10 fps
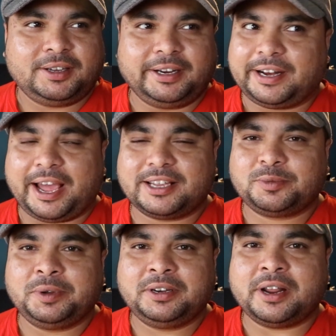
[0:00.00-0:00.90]
It
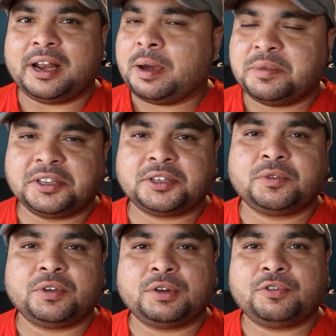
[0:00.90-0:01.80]
has been an
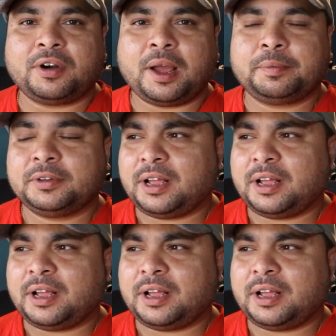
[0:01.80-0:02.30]
amazing week for Apple.